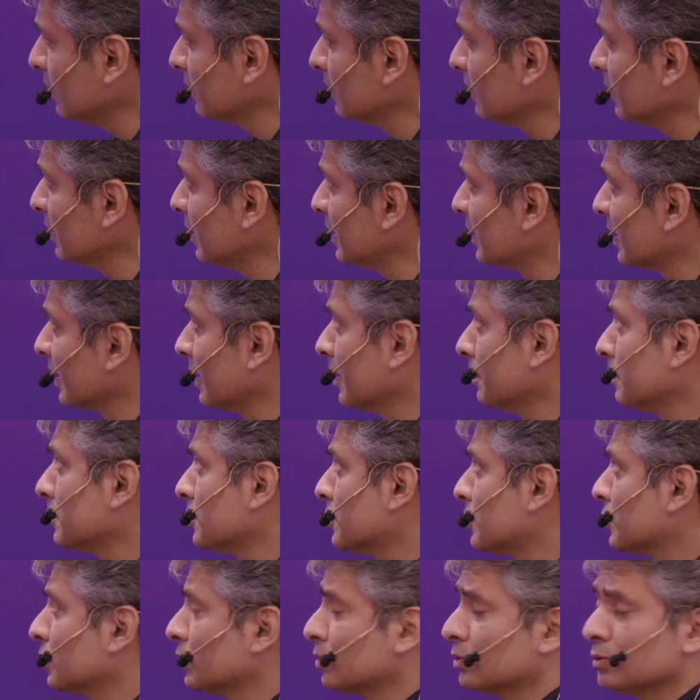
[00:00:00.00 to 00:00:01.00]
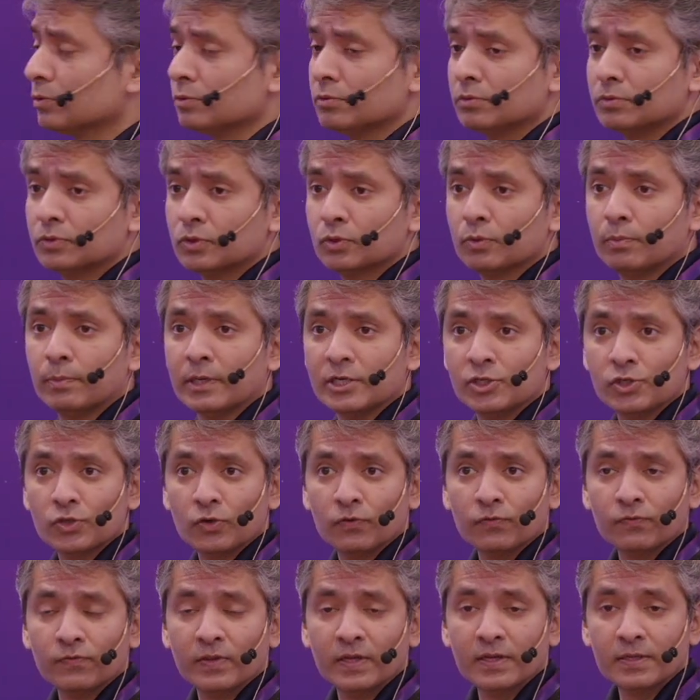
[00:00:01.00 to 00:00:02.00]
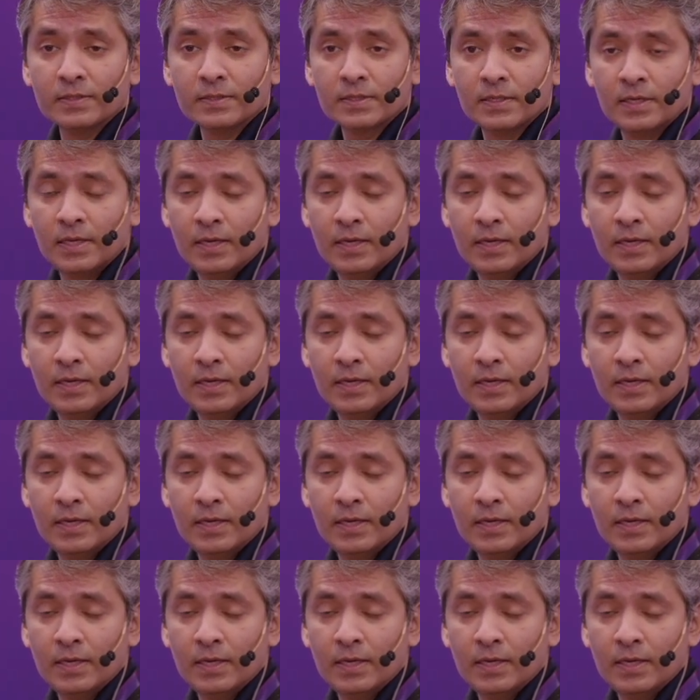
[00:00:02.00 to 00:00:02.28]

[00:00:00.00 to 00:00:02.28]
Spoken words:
it enables you to do a bunch of things.